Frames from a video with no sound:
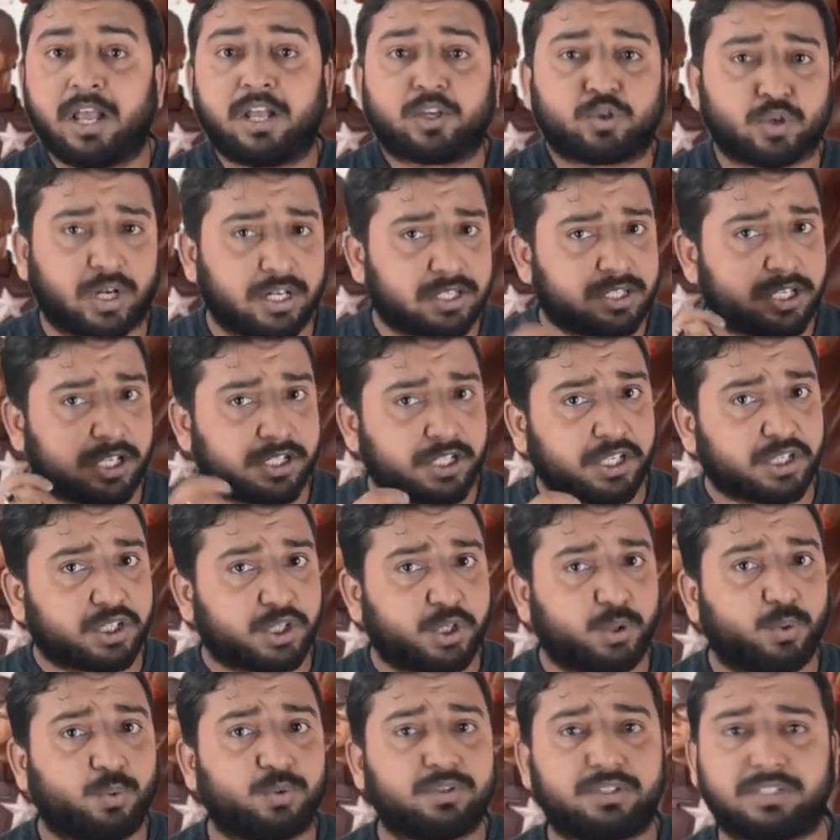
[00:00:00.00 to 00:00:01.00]
So I suggest
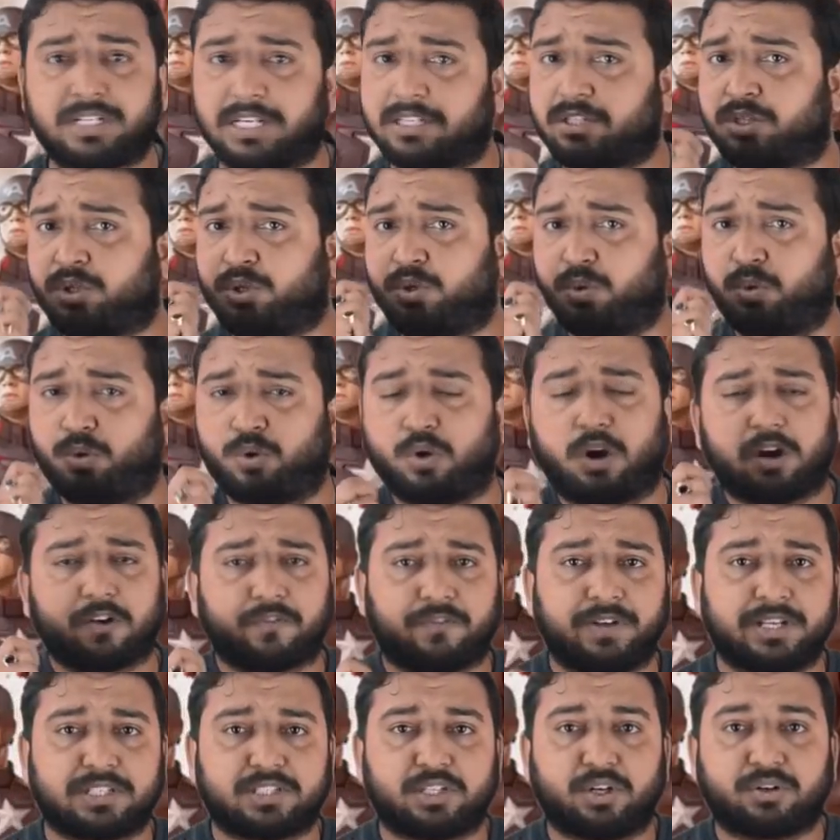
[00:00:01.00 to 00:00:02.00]
you, just do not
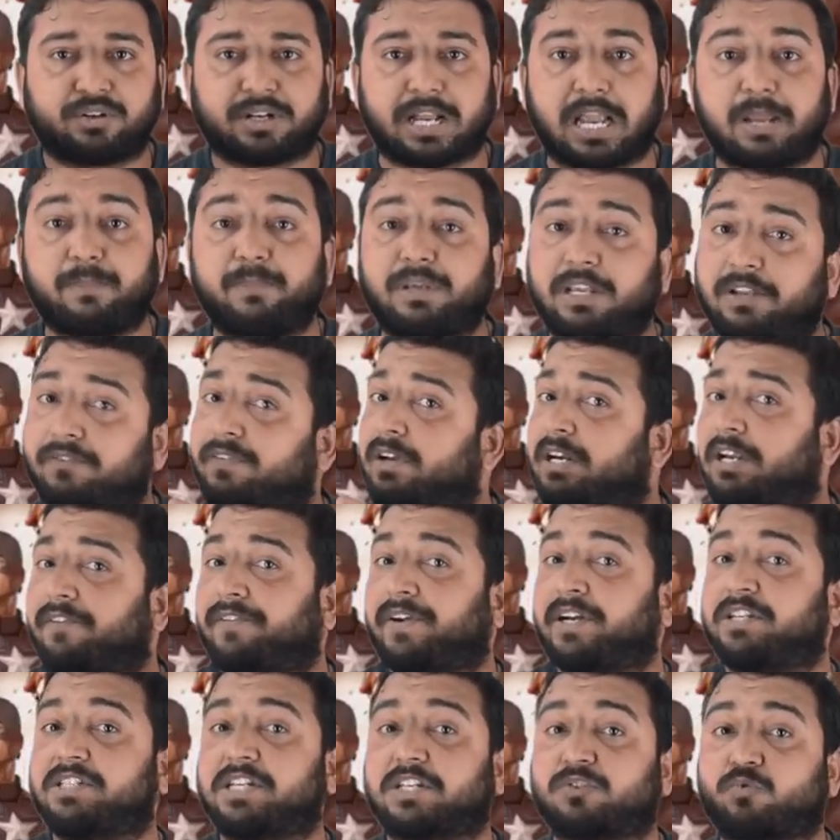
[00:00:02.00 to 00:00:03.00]
waste your time, even if
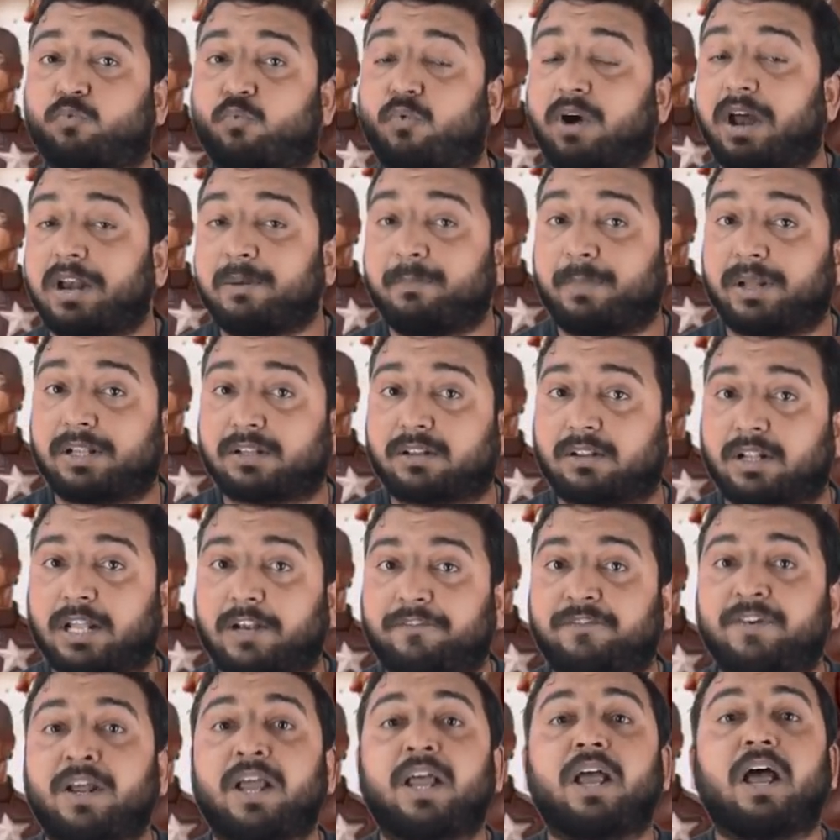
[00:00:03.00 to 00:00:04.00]
it is just 1 month
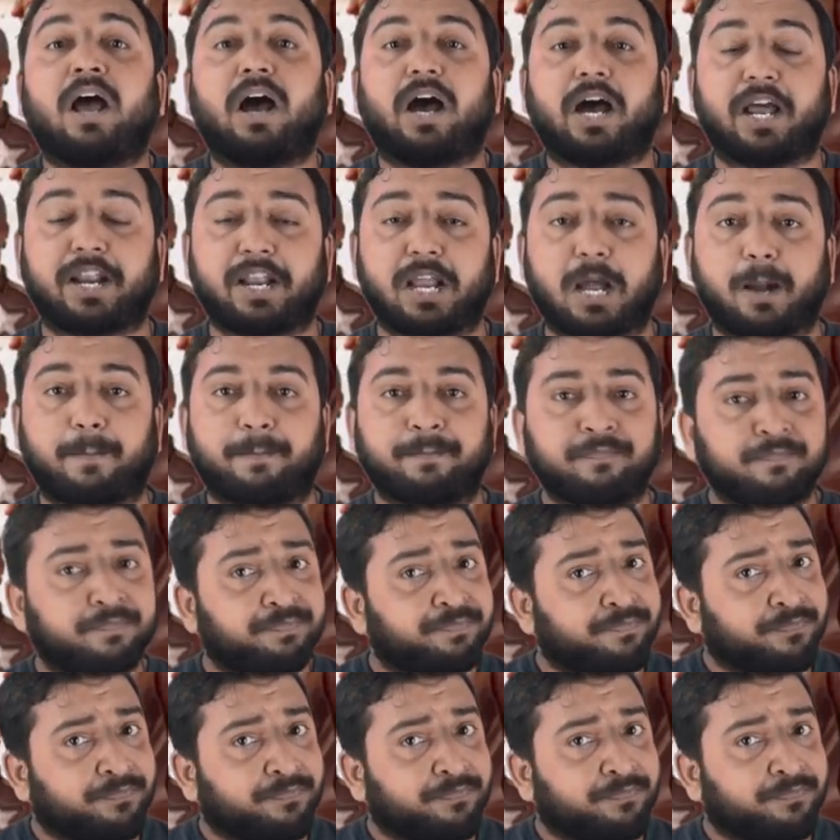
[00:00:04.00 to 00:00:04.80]
left, hurry up.